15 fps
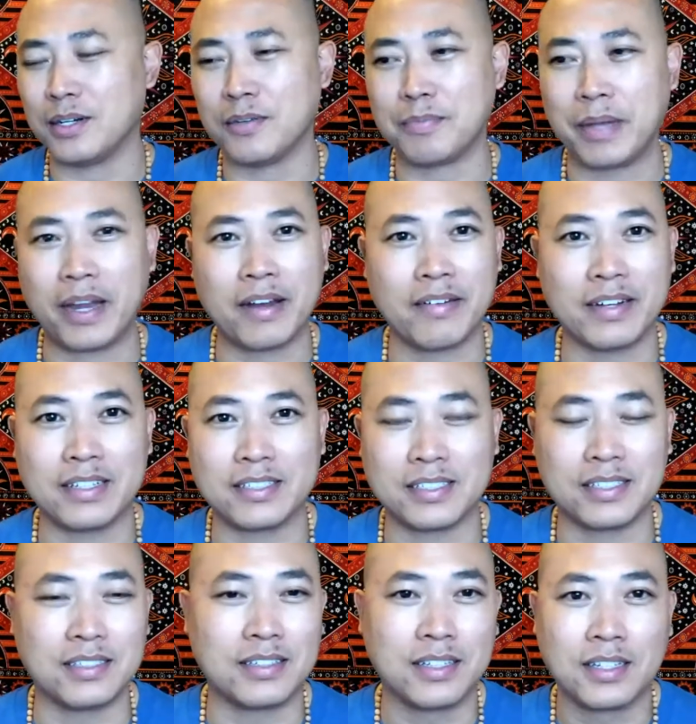parents
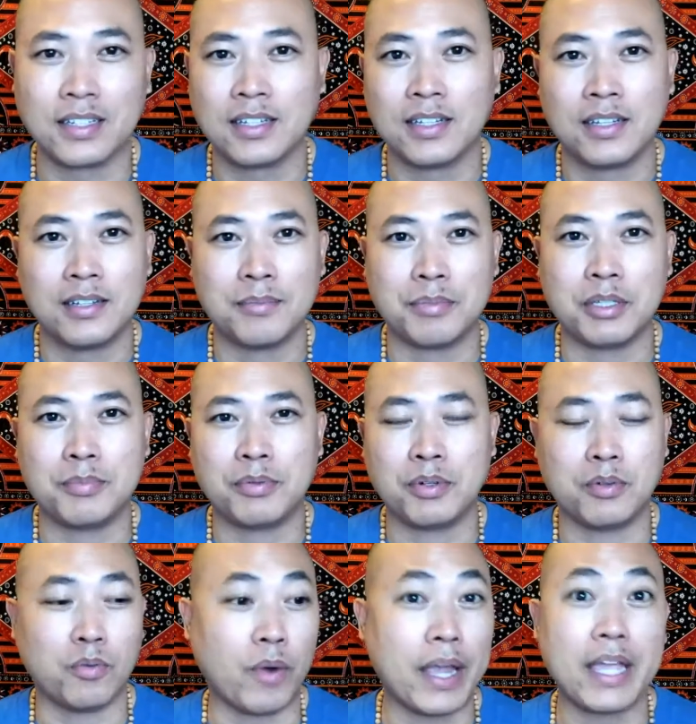and
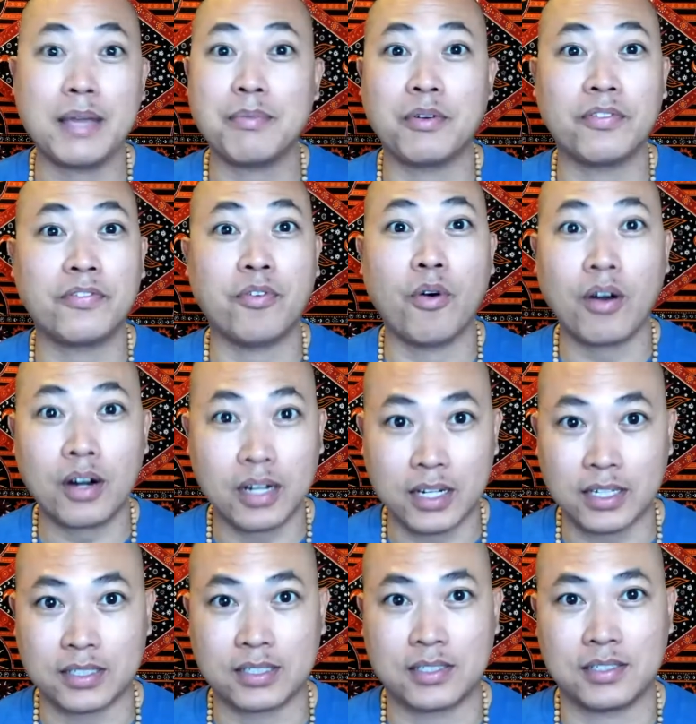people way before
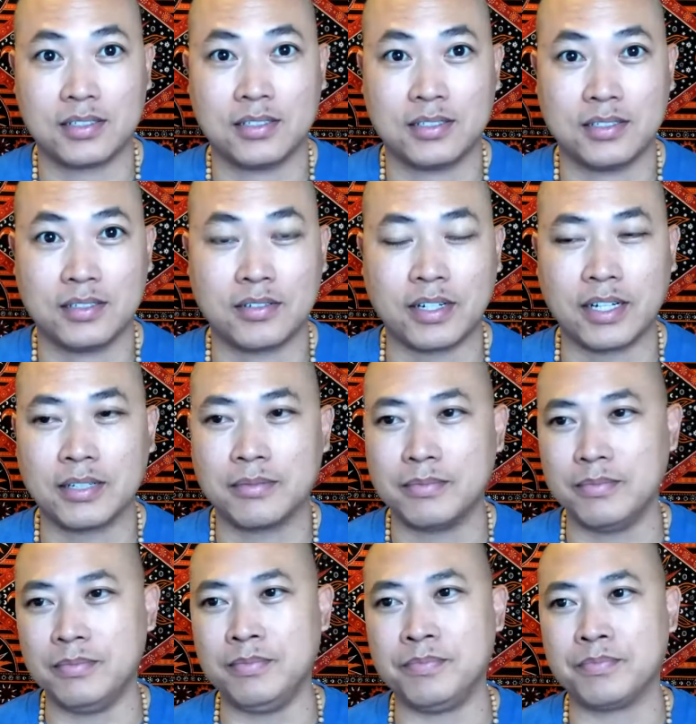us, right?
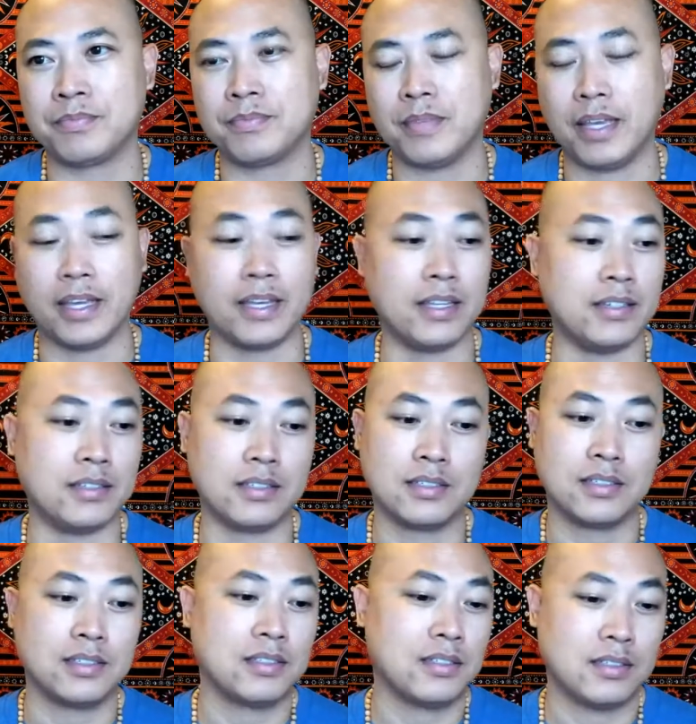And
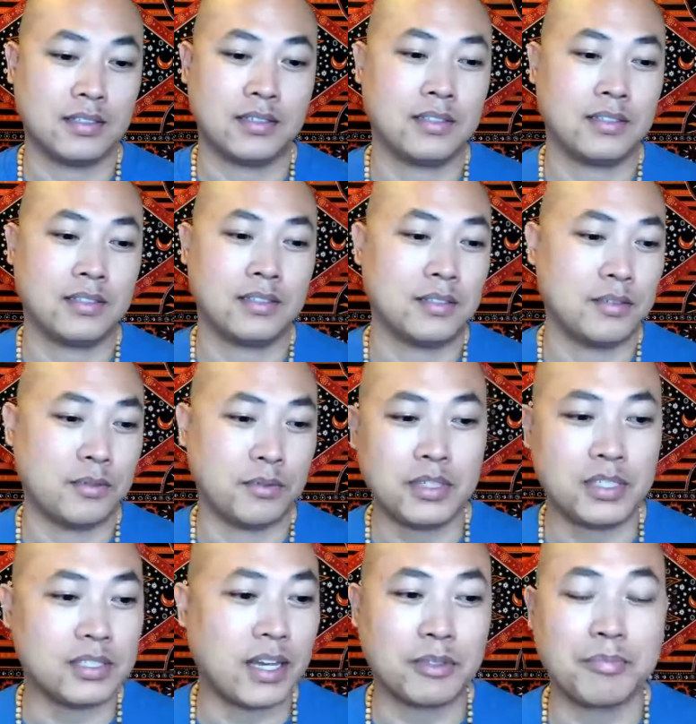we just
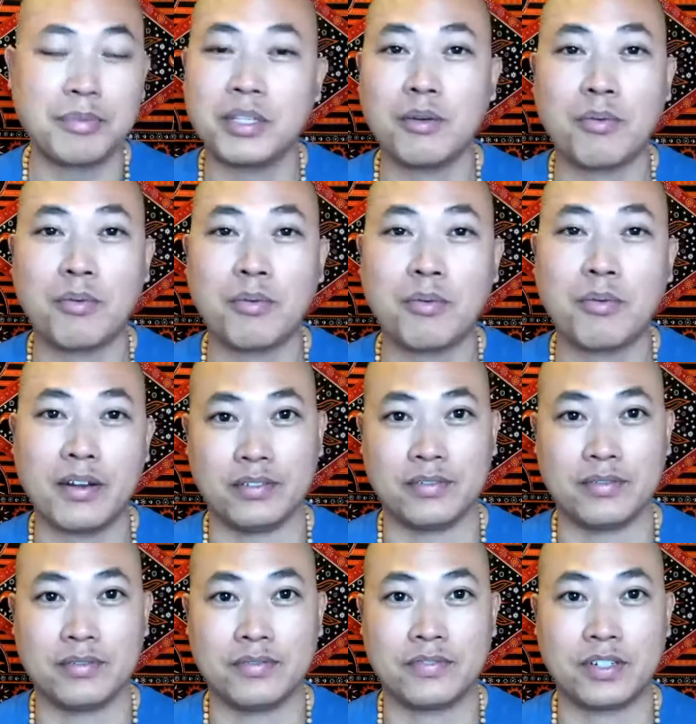have to be aware of it.
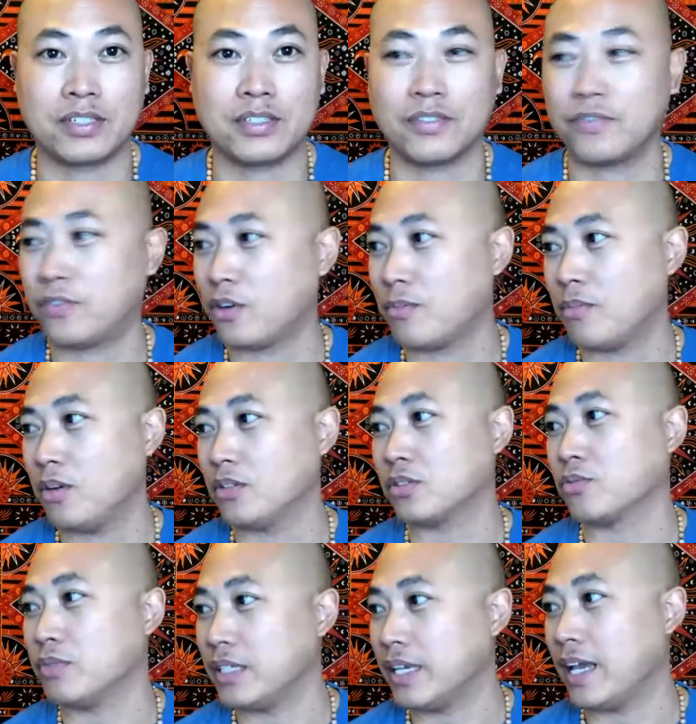First and foremost,
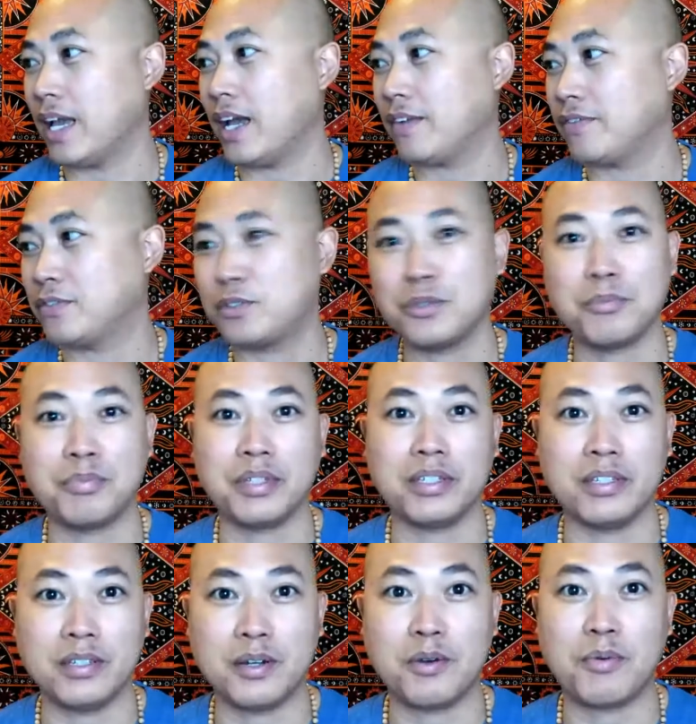we have to
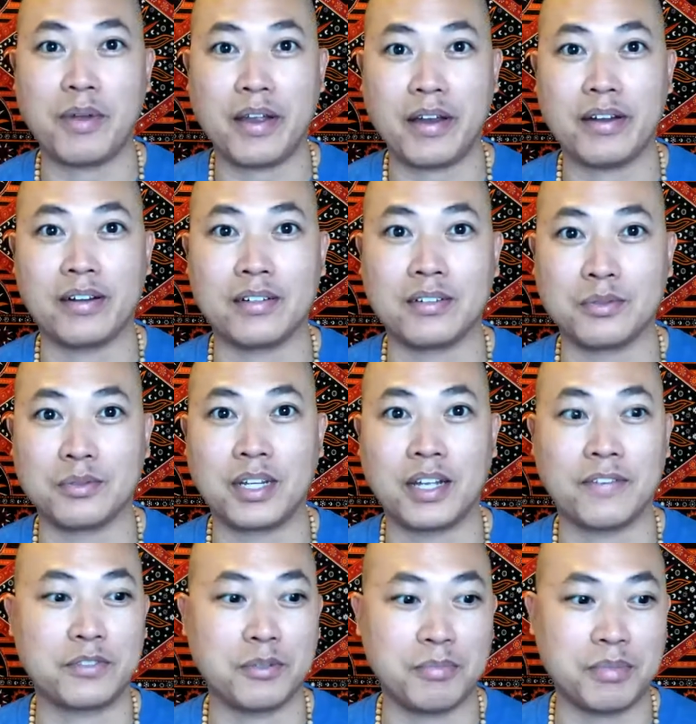be aware. We
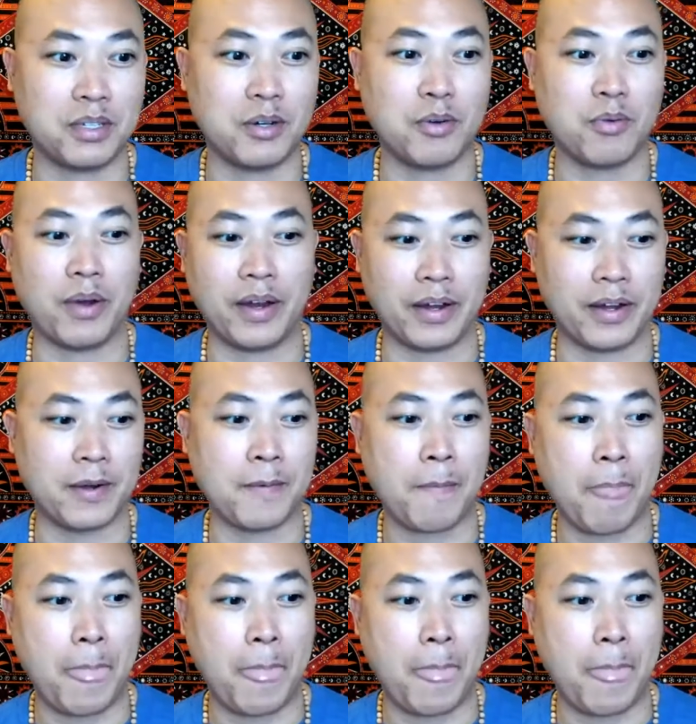have to be aware